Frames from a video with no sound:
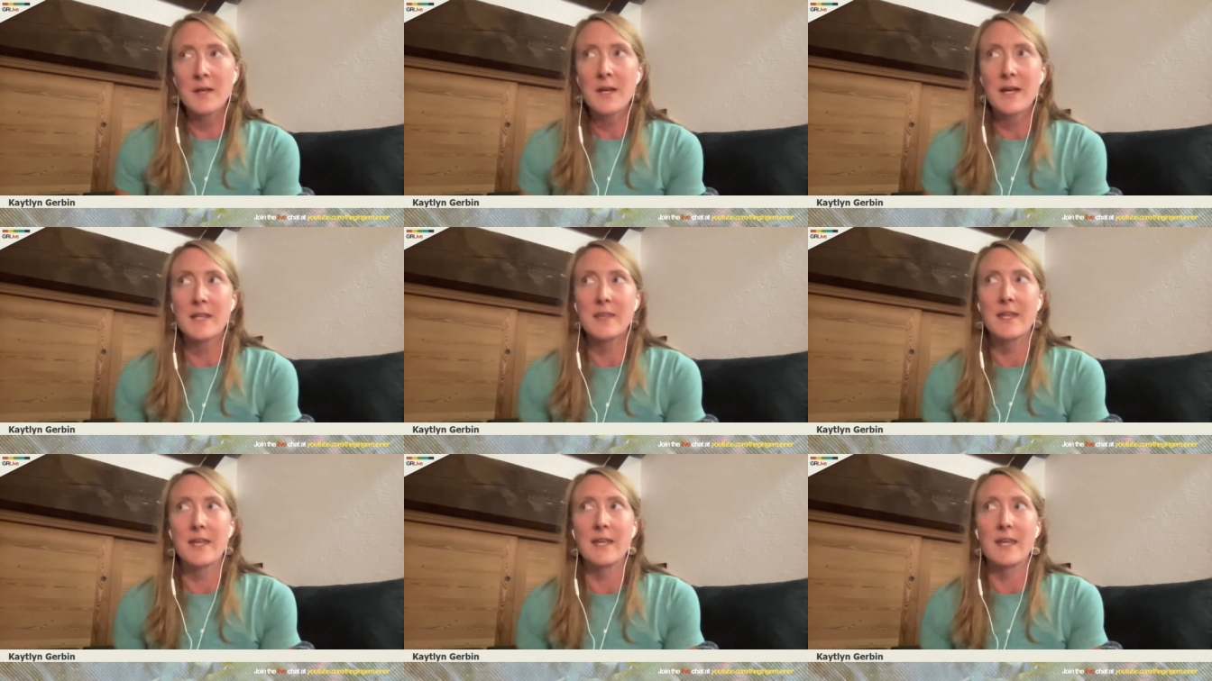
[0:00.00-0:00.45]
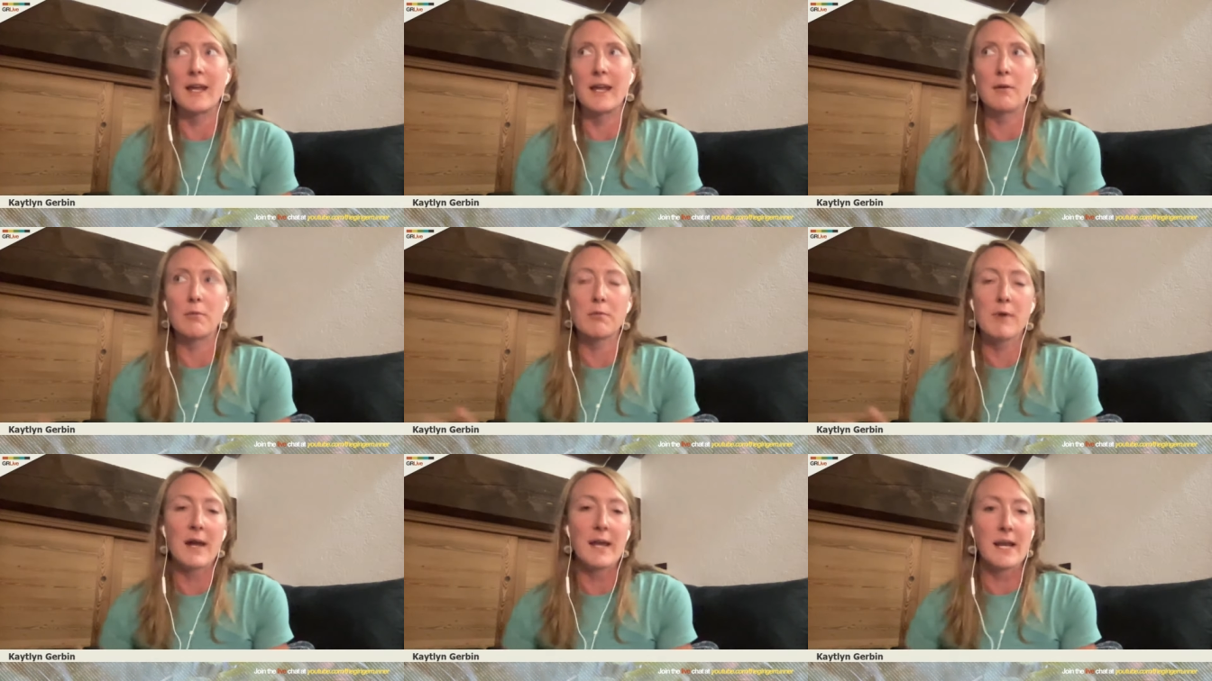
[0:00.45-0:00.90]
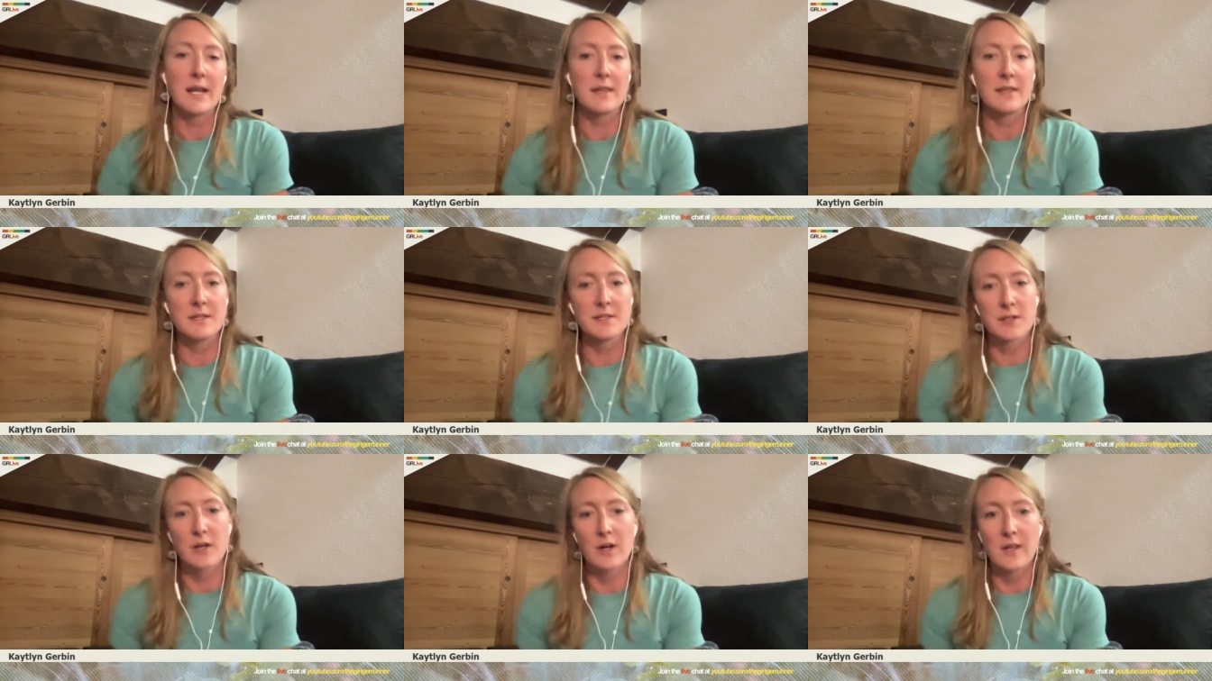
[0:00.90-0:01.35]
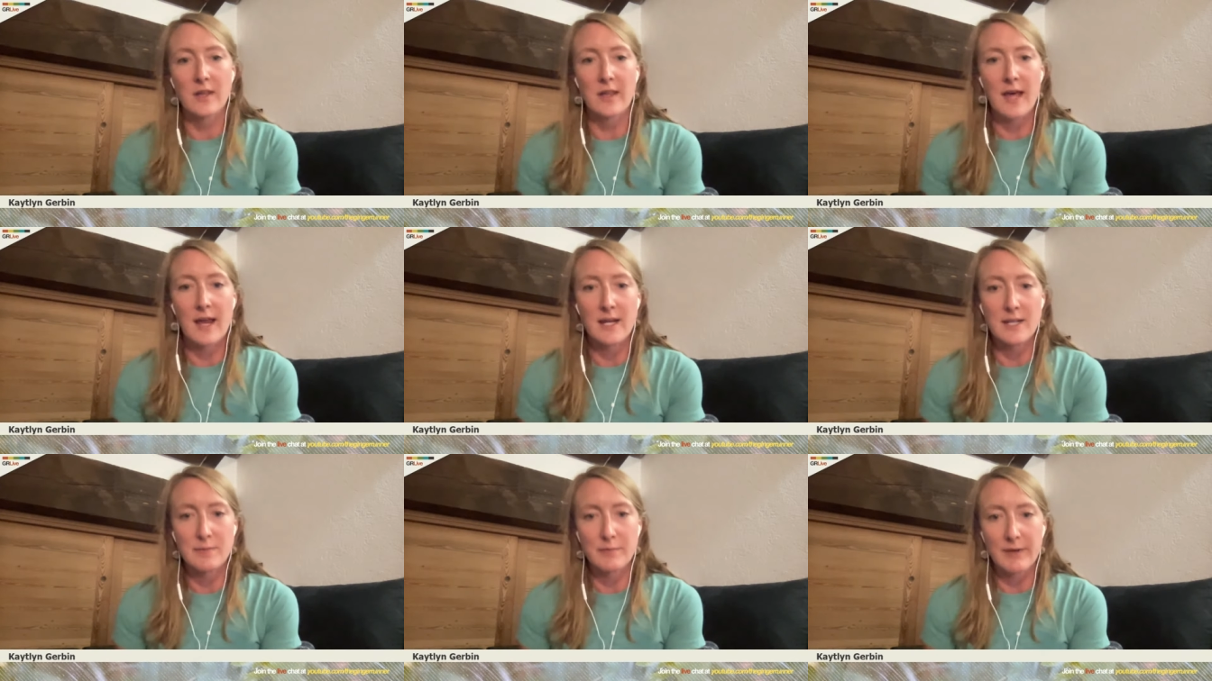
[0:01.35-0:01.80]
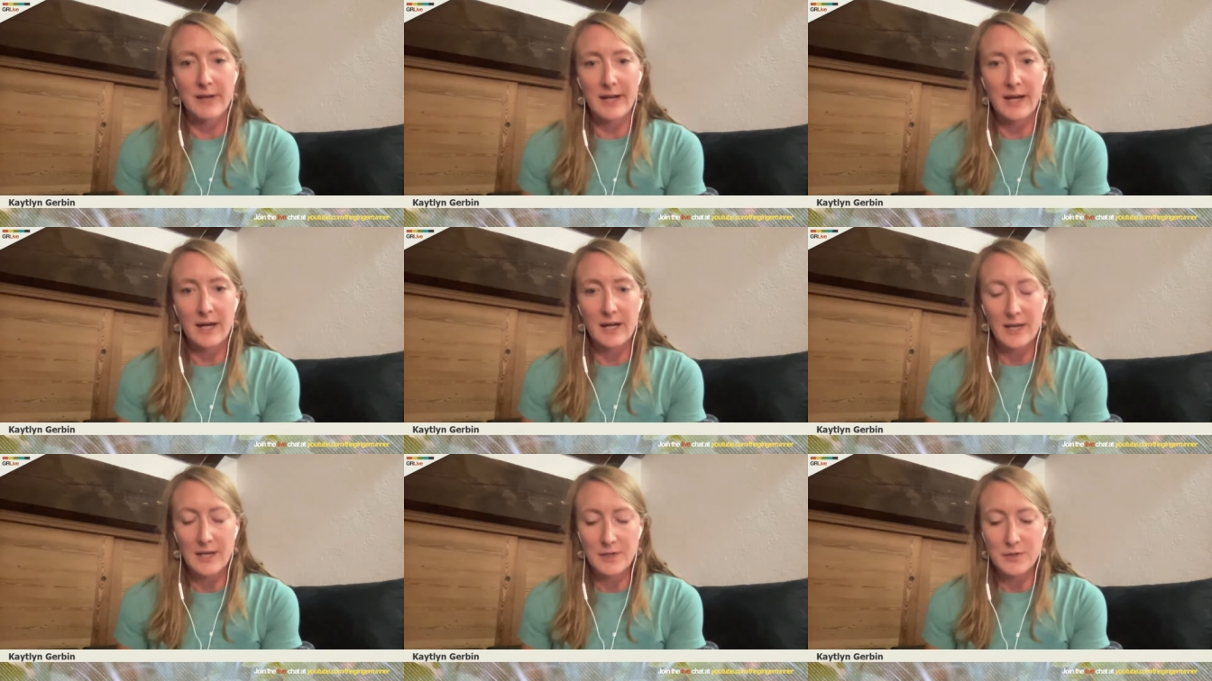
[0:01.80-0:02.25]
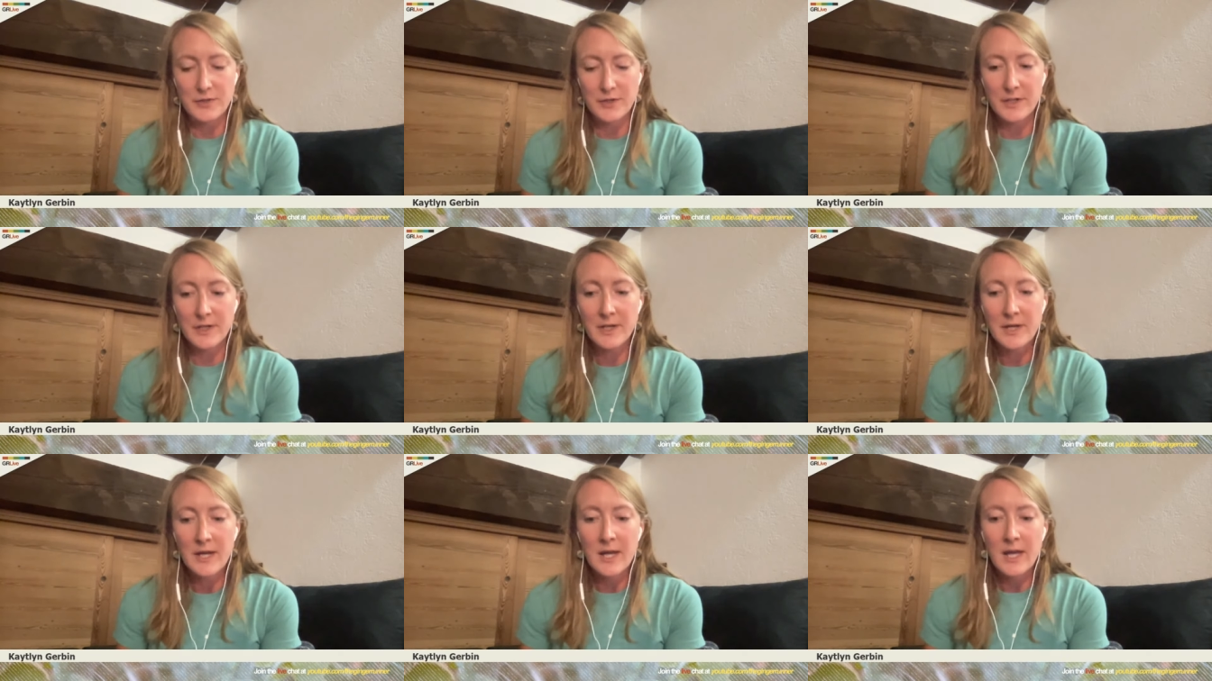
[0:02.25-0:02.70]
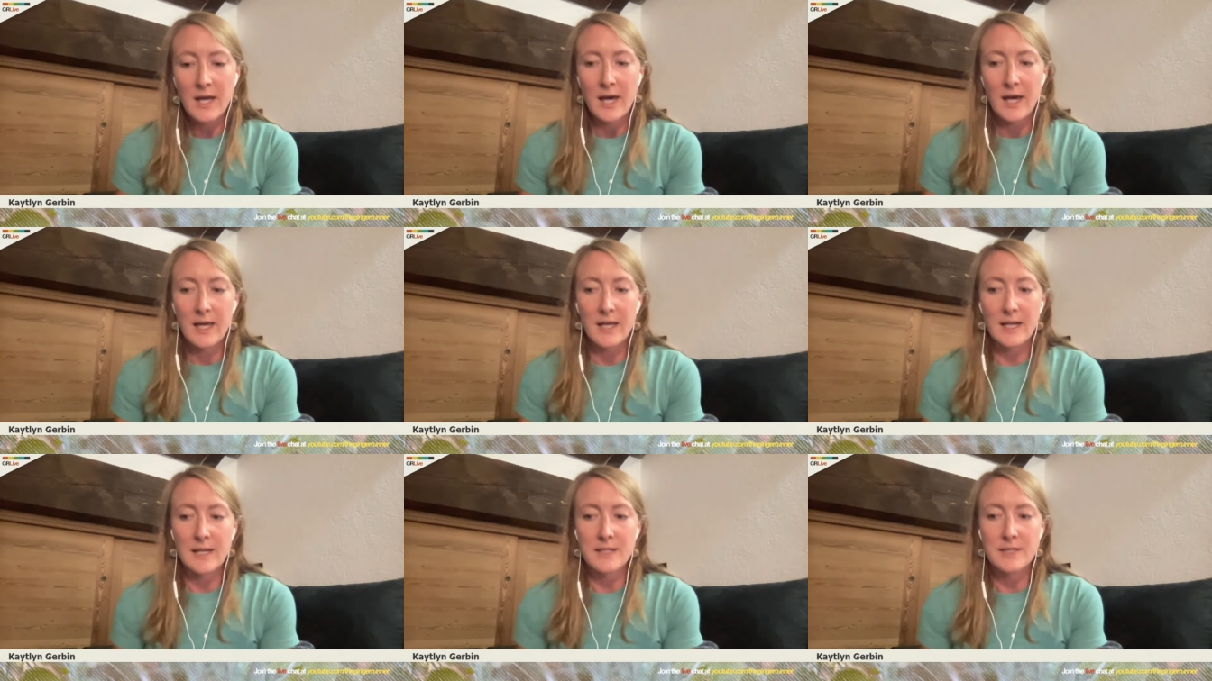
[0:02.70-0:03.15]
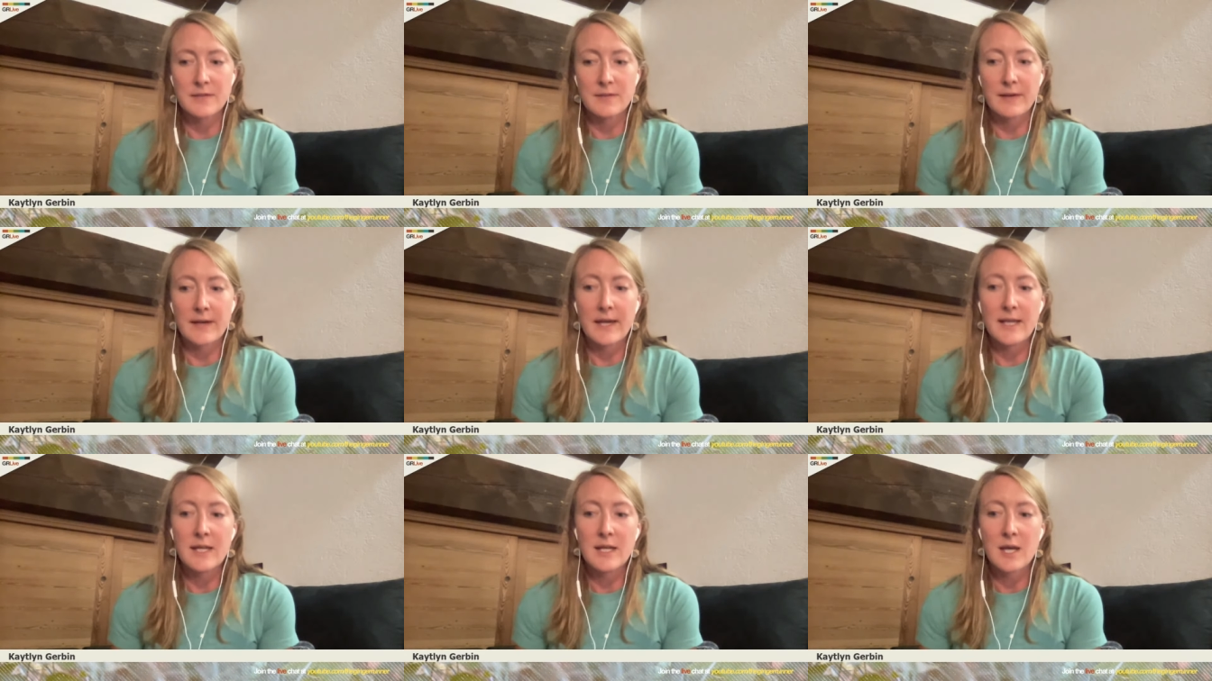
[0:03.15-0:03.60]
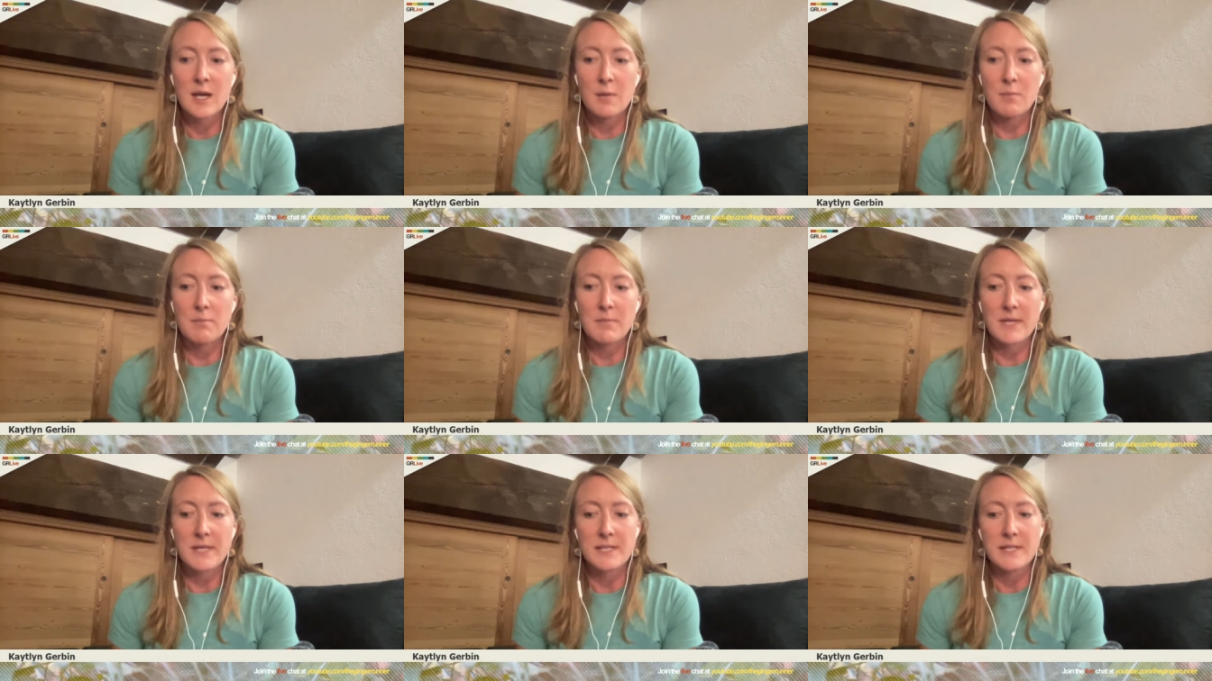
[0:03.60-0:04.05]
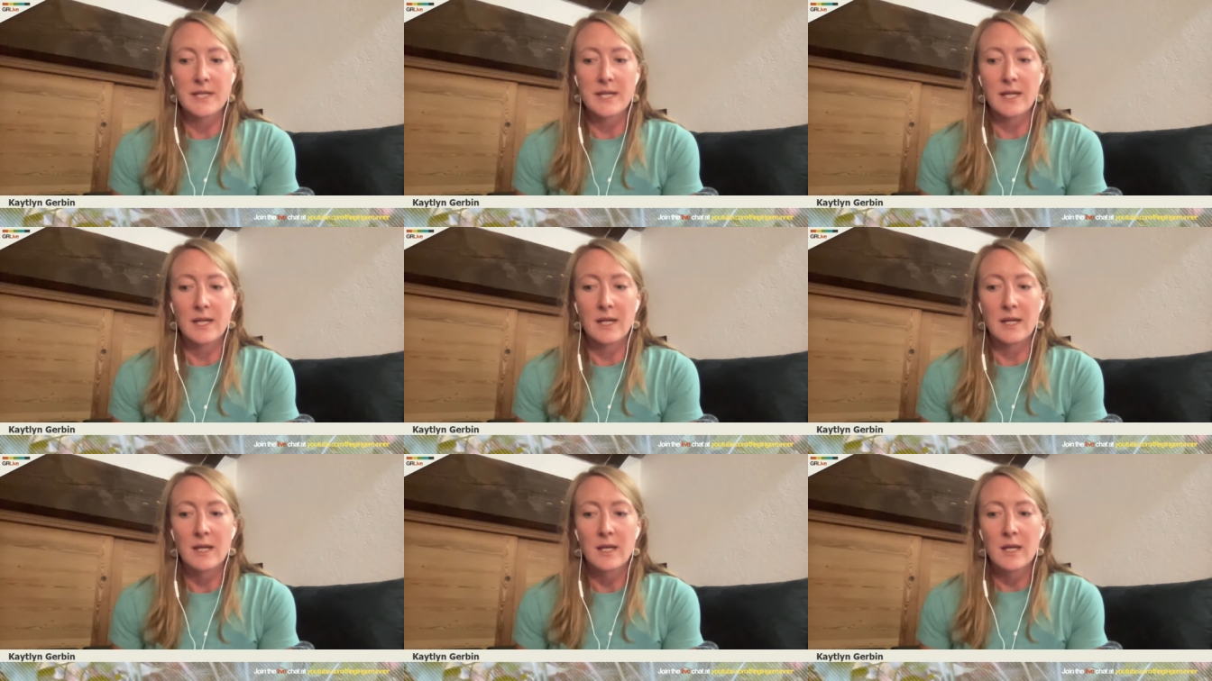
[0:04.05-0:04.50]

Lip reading: And then like right at the start of that is when I got injured. And so I ended up missing